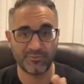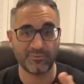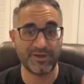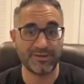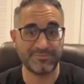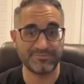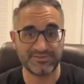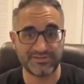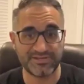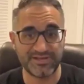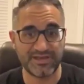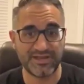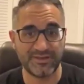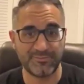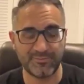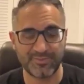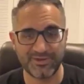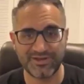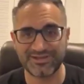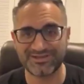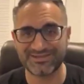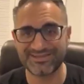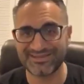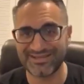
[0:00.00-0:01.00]
We have a
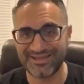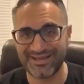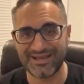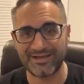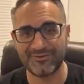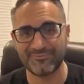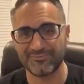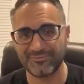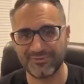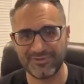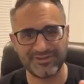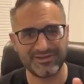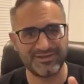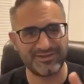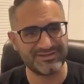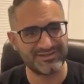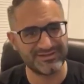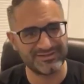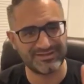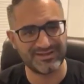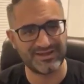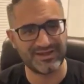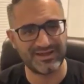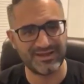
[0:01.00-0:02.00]
website, but it's not
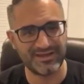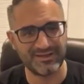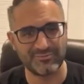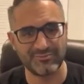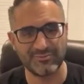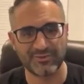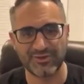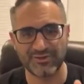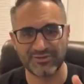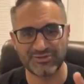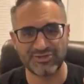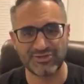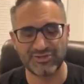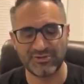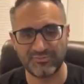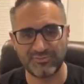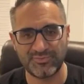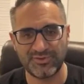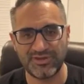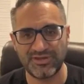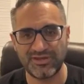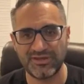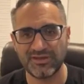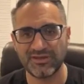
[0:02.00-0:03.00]
really designed where it
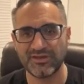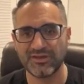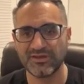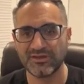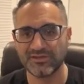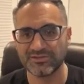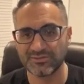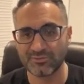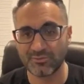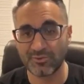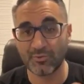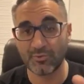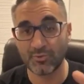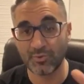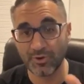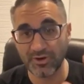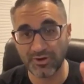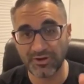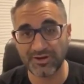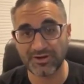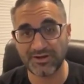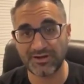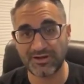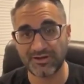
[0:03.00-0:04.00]
should be. So we're
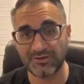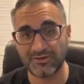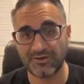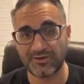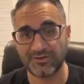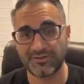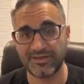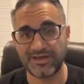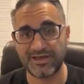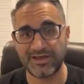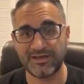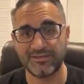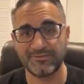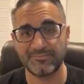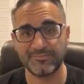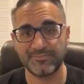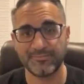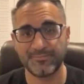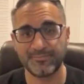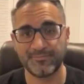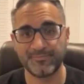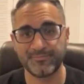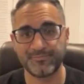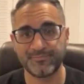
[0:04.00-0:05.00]
working on all that.
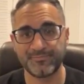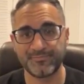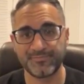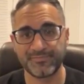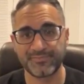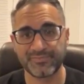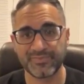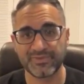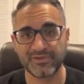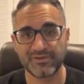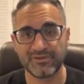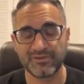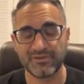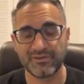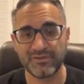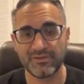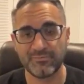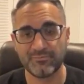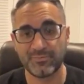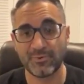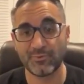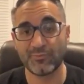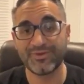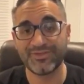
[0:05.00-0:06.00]

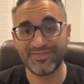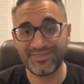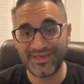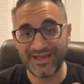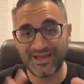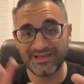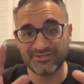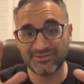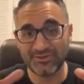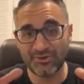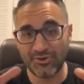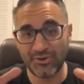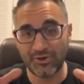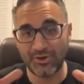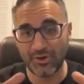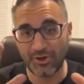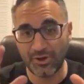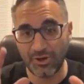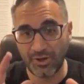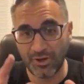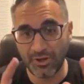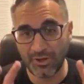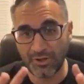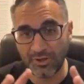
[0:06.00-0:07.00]
But when that's
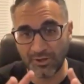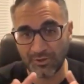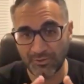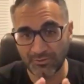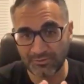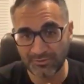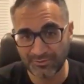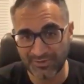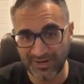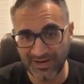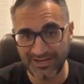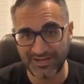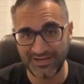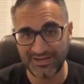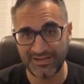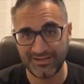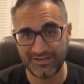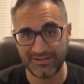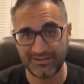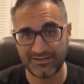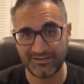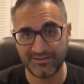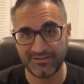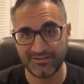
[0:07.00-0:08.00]
all
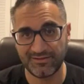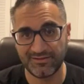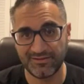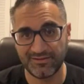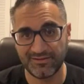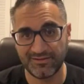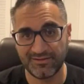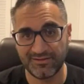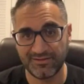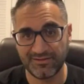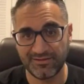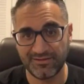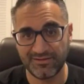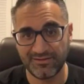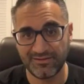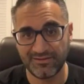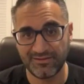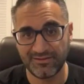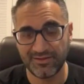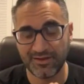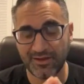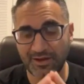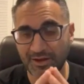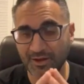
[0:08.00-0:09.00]
ready,
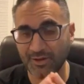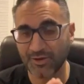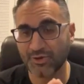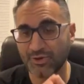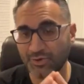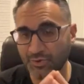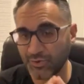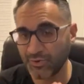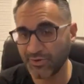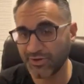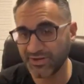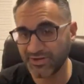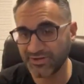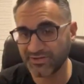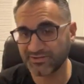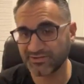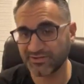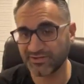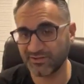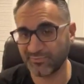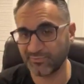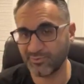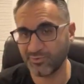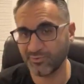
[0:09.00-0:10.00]
our coin
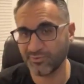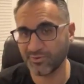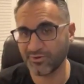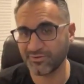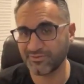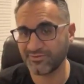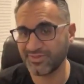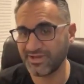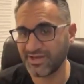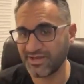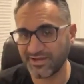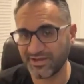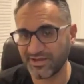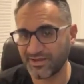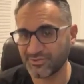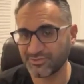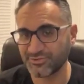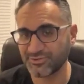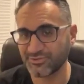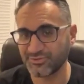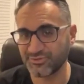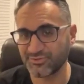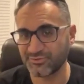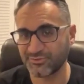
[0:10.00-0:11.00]
is going to be worth not
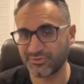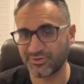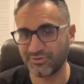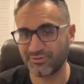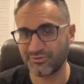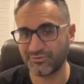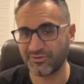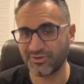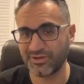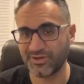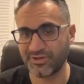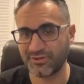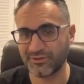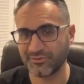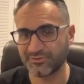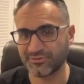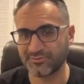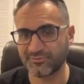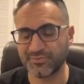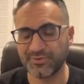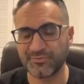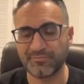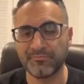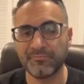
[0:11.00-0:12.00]

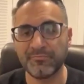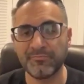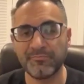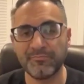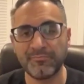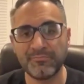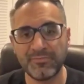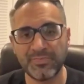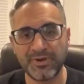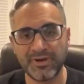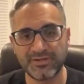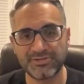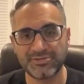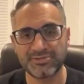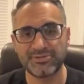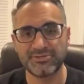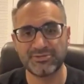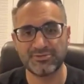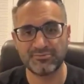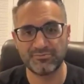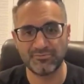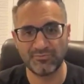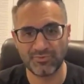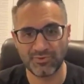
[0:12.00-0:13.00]
$123, but
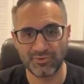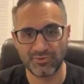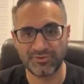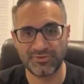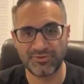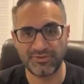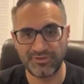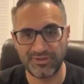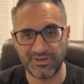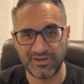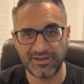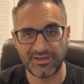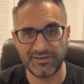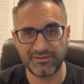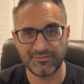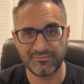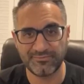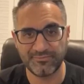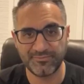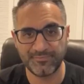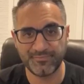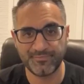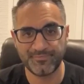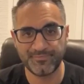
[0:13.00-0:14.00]
much more than that.
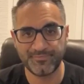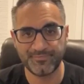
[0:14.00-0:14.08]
